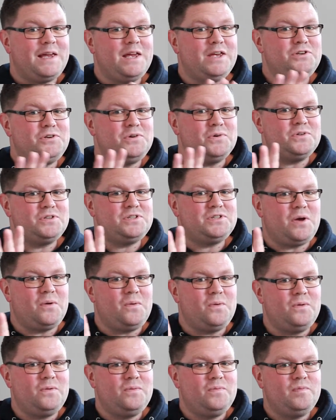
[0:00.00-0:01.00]
is your
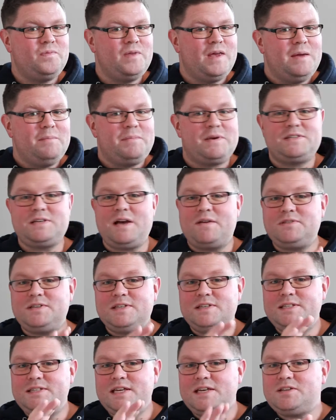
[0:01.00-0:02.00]
soul. Because after
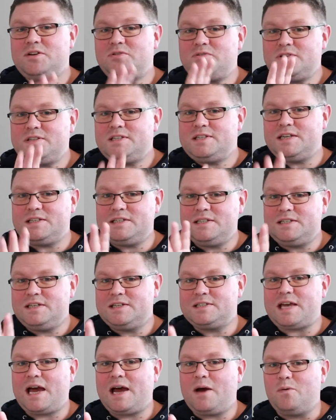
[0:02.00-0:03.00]

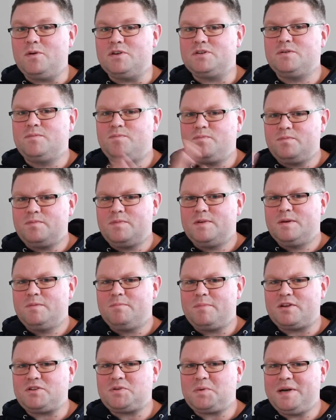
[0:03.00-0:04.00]
666 hours,
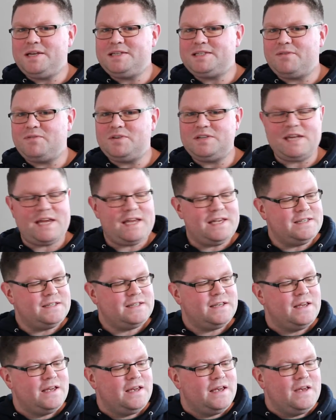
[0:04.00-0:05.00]
about 27
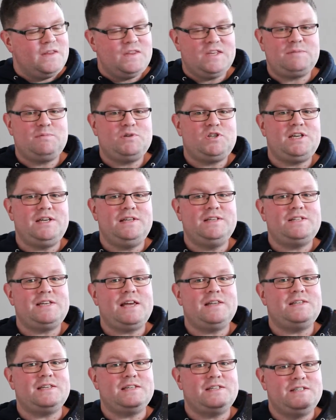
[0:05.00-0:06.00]
days, this machine
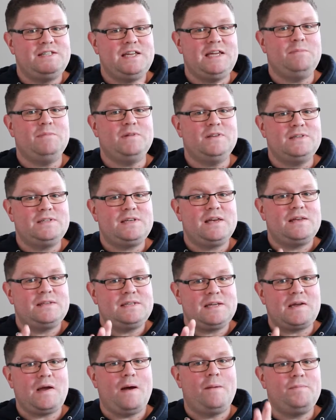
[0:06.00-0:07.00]
sends its demons
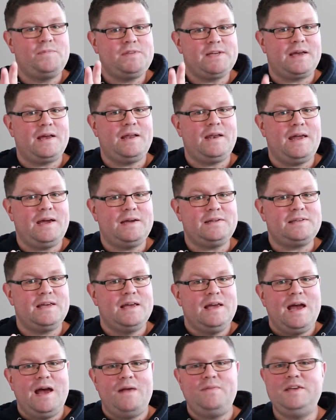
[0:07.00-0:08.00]
to come to collect.
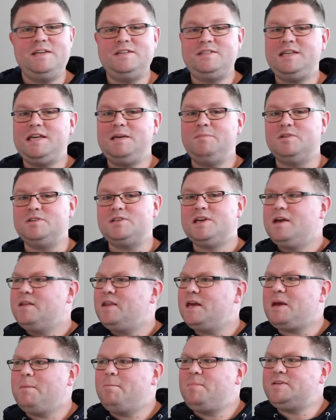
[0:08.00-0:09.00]
And these demons,
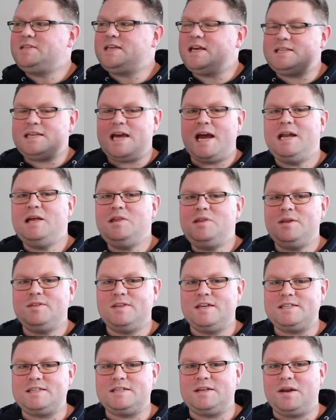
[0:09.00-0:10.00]
they can possess anything
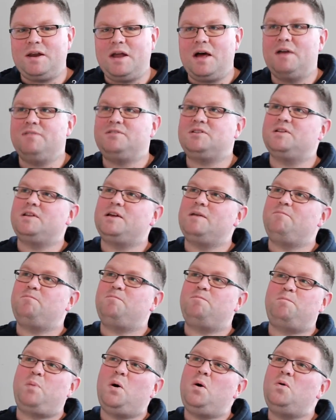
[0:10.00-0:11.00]
that isn't alive. So they
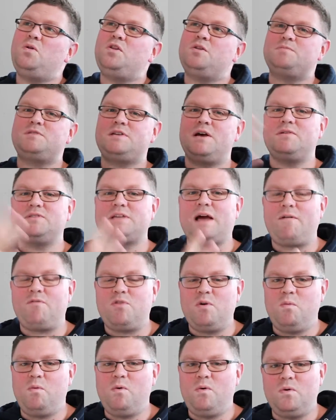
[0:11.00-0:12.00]
pull themselves out of
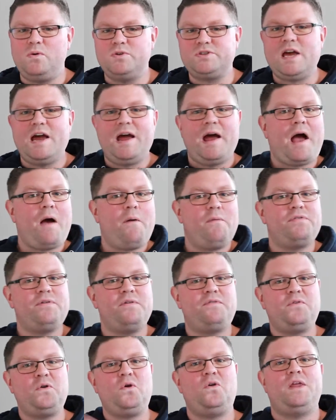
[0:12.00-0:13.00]
the walls, out of the
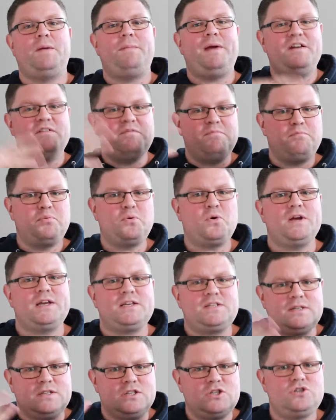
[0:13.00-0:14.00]
floor. They're made of
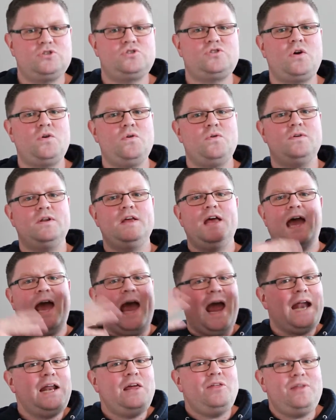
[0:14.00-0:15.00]
bricks and stone,
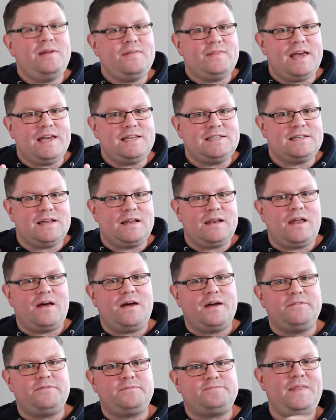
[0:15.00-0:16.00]
anything that isn't
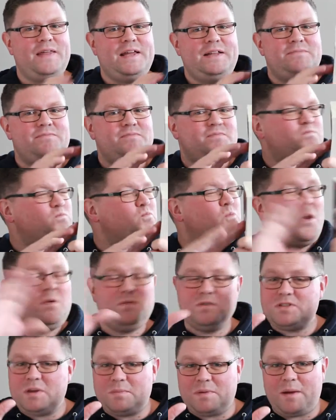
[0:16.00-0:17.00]
alive. And they
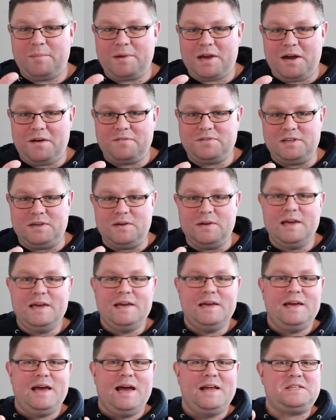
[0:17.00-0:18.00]
won't stop coming after you
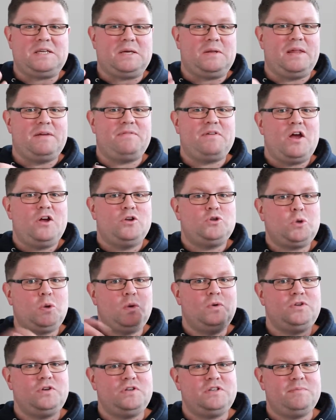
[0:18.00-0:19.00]
until they've
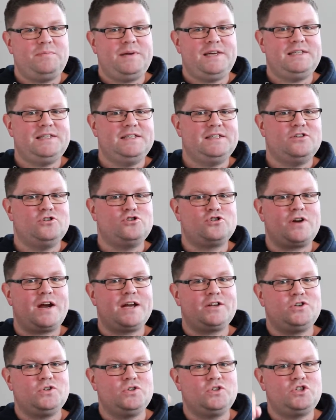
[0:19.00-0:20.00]
torn you to pieces and
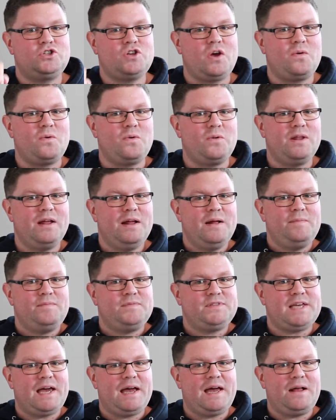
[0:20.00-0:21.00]
dragged your soul
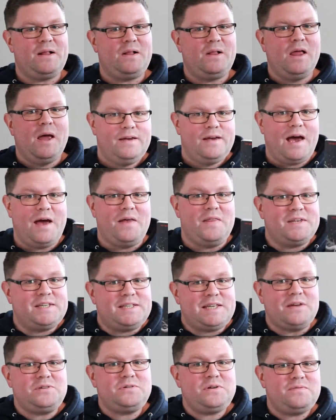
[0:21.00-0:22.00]
to hell. At the
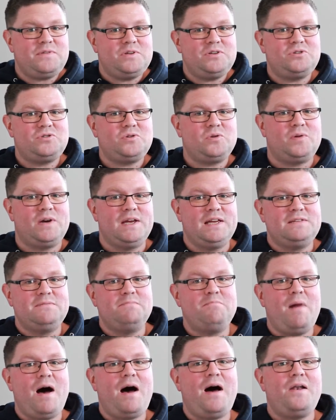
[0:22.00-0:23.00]
centre of the story is
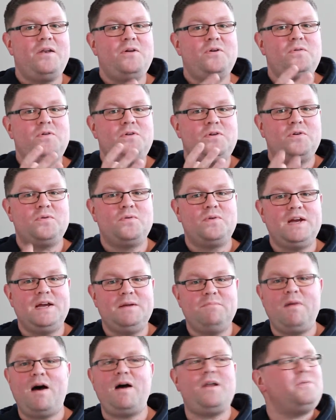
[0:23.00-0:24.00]
Marlowe
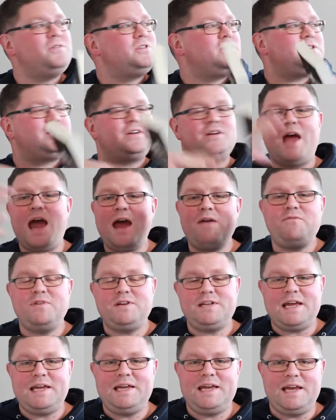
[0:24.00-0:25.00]
Green. Marlowe is just an
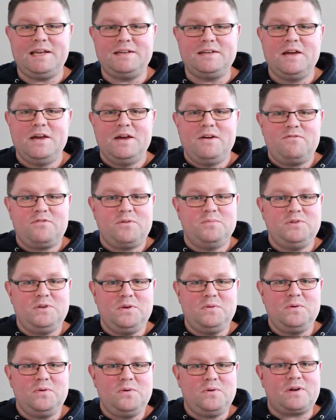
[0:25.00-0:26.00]
everyday kid from
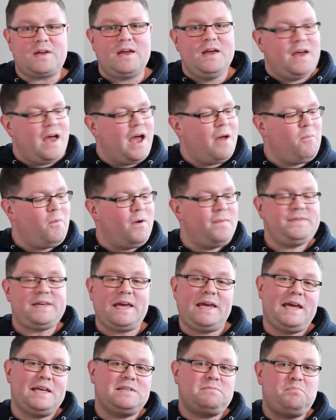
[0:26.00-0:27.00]
New York. And one
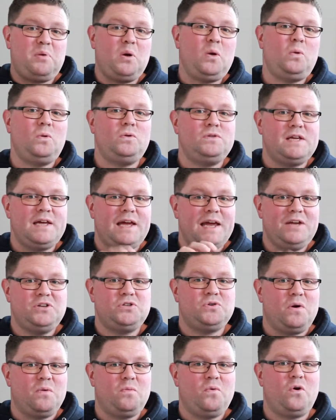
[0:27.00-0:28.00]
day he gets pulled
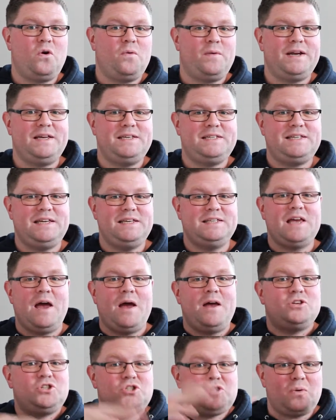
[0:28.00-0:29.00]
into a war when he sees
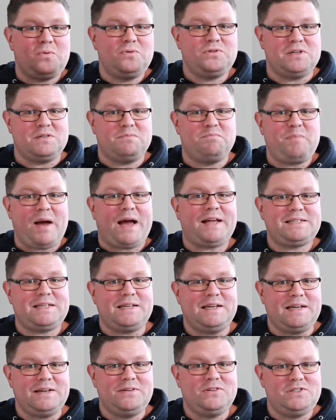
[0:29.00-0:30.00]
soldiers
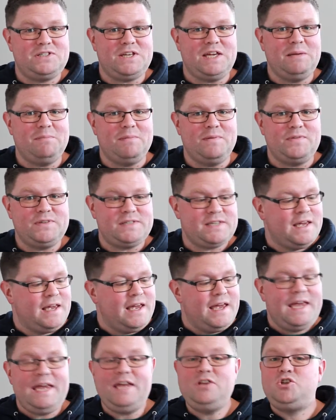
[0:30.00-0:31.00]
battling demons.
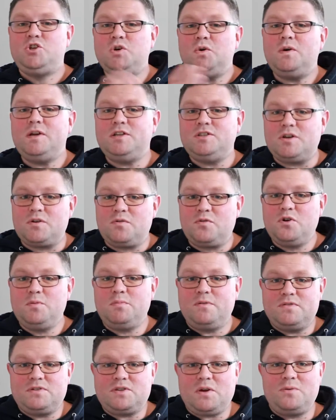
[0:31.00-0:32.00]
He joins a
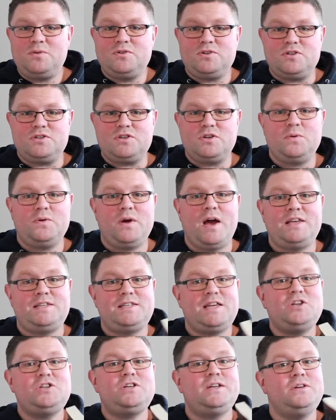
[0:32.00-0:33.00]
group of soldiers who
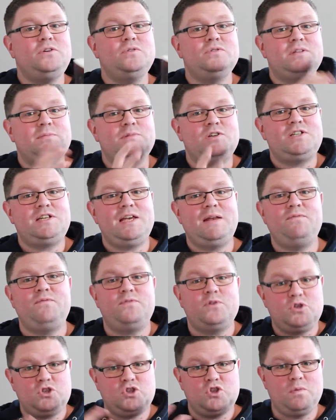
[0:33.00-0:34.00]
essentially use the machine
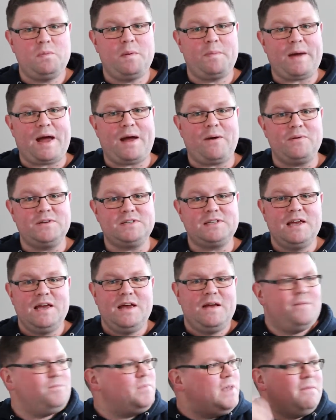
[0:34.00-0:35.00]
for superpowers.
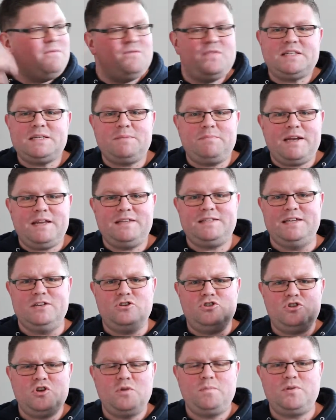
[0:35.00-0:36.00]
Invisibility,
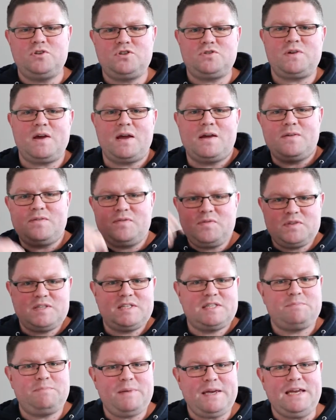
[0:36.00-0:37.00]
super strength,
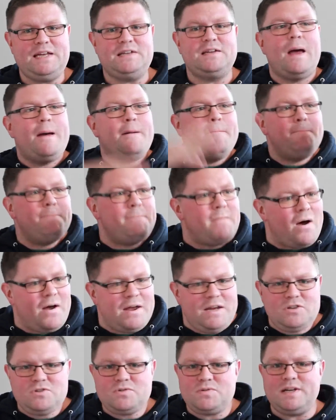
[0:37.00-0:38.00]
speed,
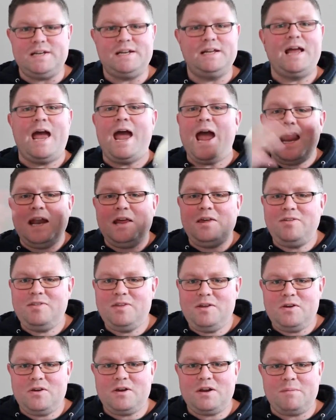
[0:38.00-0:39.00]
mind reading,
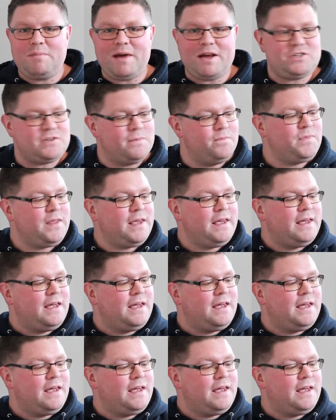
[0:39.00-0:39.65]
anything you can imagine.